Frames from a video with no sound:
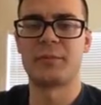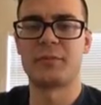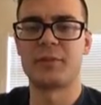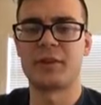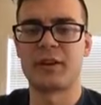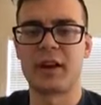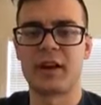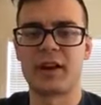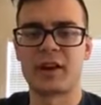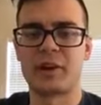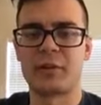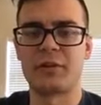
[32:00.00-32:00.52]

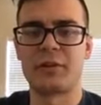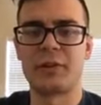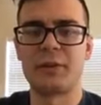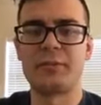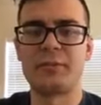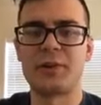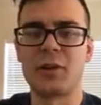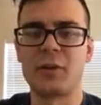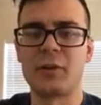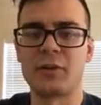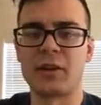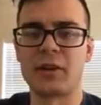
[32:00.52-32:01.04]
of
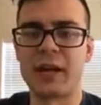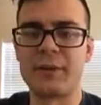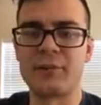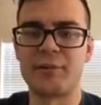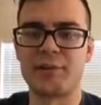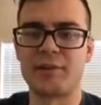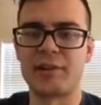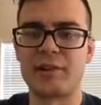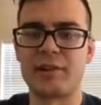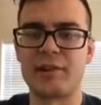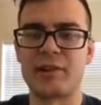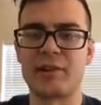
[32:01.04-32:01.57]
crypto
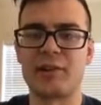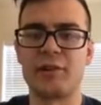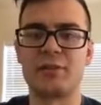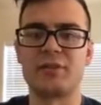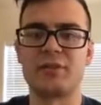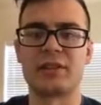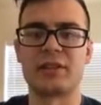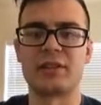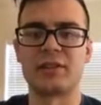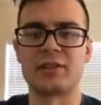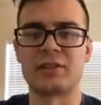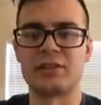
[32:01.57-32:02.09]
library they're
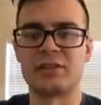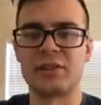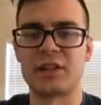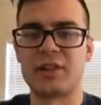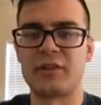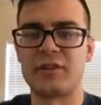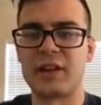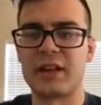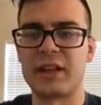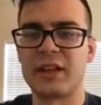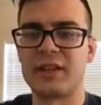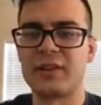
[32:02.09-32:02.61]
using to
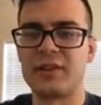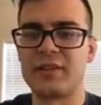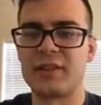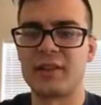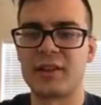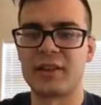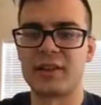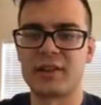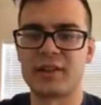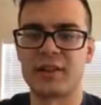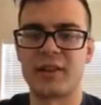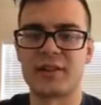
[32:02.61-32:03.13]
generate
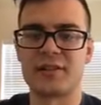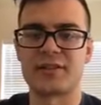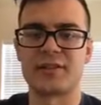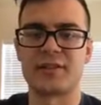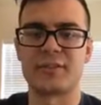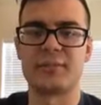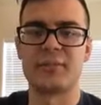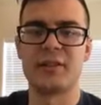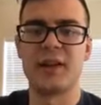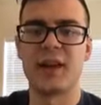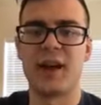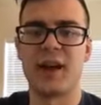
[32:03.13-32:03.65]
the
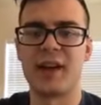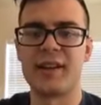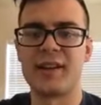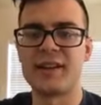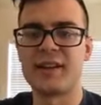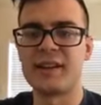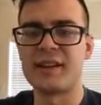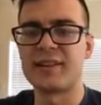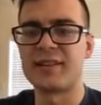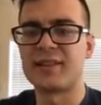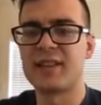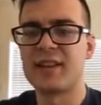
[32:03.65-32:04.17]
custom
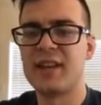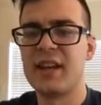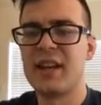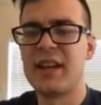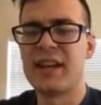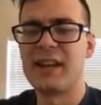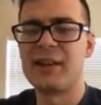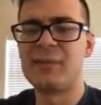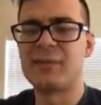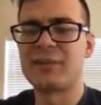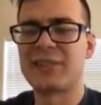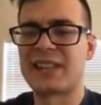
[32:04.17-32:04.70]
IDs,
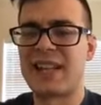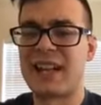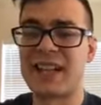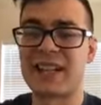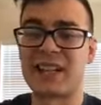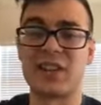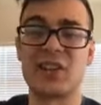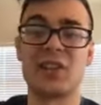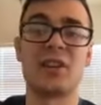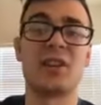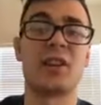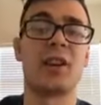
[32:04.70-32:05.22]
it was not
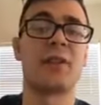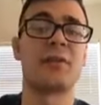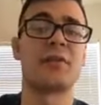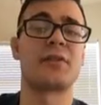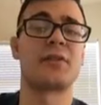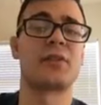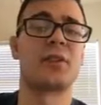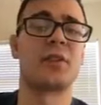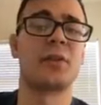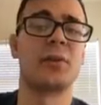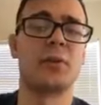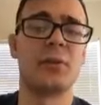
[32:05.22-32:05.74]
good enough.
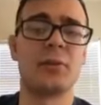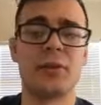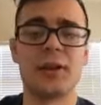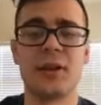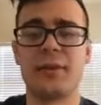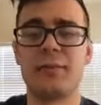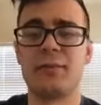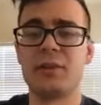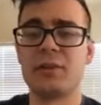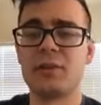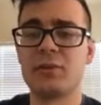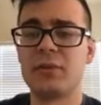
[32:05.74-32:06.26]
So what
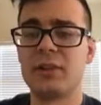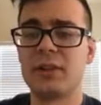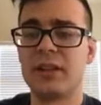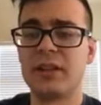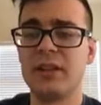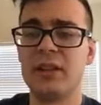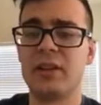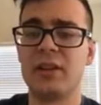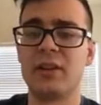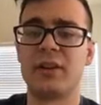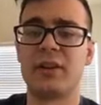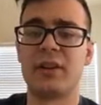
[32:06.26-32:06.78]
I'm doing
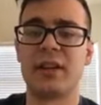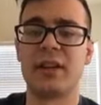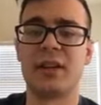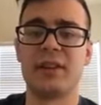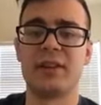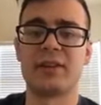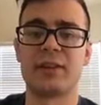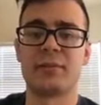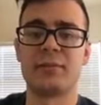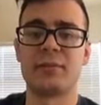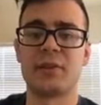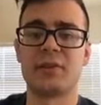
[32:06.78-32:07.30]
here
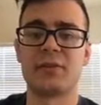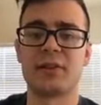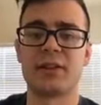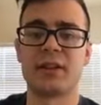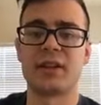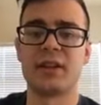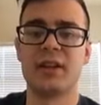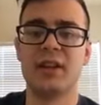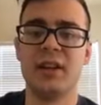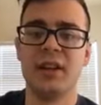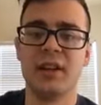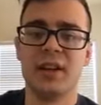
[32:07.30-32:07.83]
is I'm
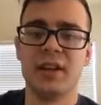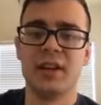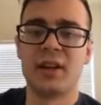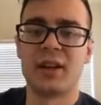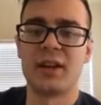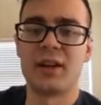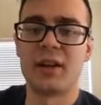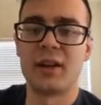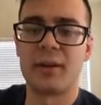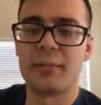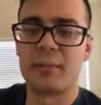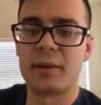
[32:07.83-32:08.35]
using
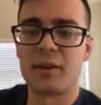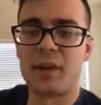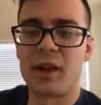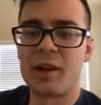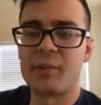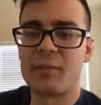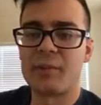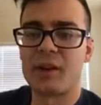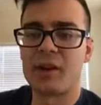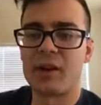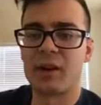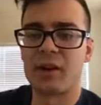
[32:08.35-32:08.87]
a
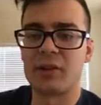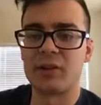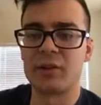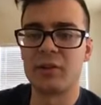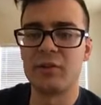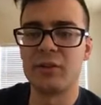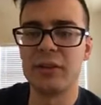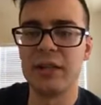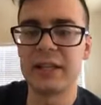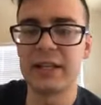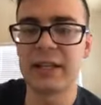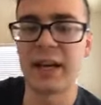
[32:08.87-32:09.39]
library called
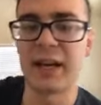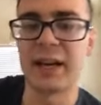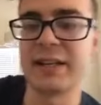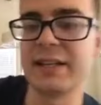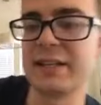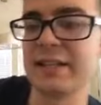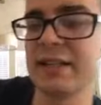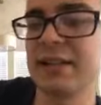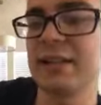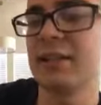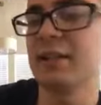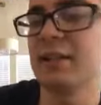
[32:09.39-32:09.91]
Unique
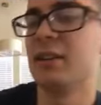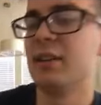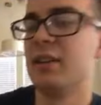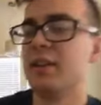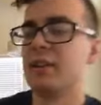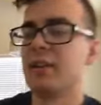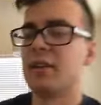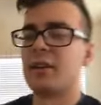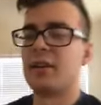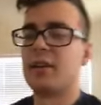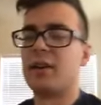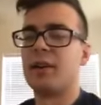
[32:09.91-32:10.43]
ID,
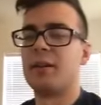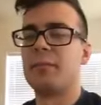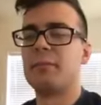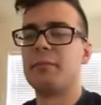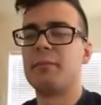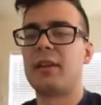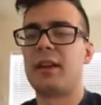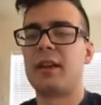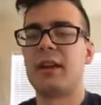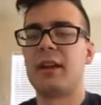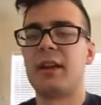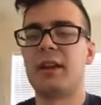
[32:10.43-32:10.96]

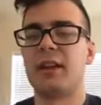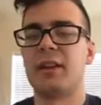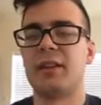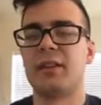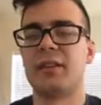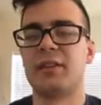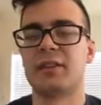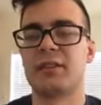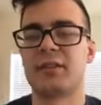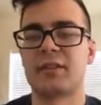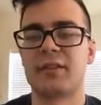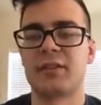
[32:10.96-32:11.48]

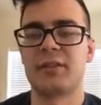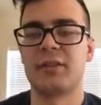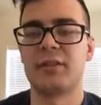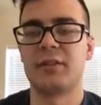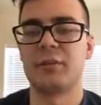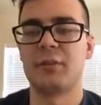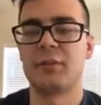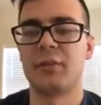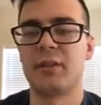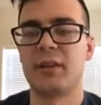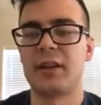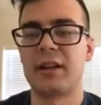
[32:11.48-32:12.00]
and
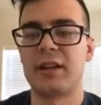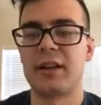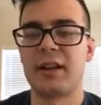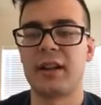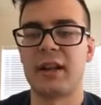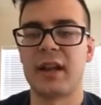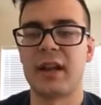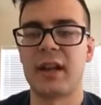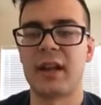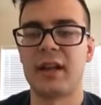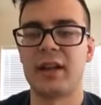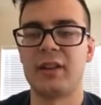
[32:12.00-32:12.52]
what
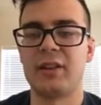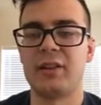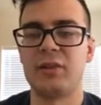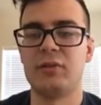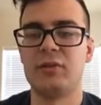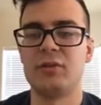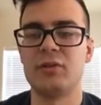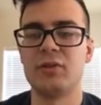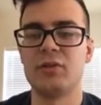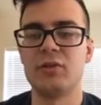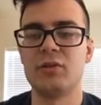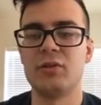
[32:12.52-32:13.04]
you
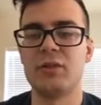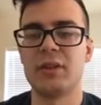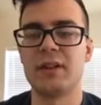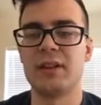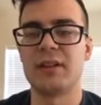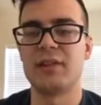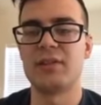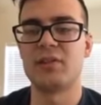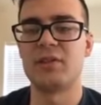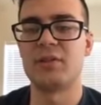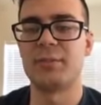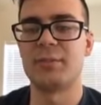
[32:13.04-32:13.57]
do
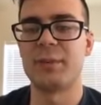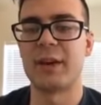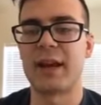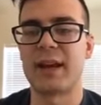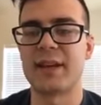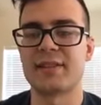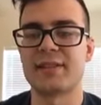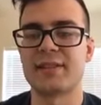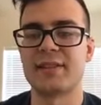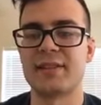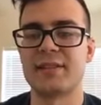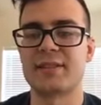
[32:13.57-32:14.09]
is you
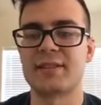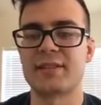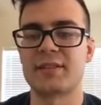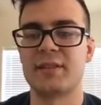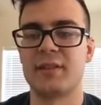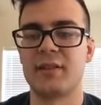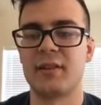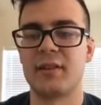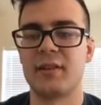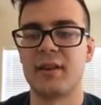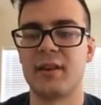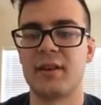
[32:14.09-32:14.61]
pass it
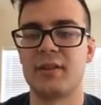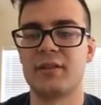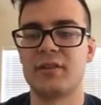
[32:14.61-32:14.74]
a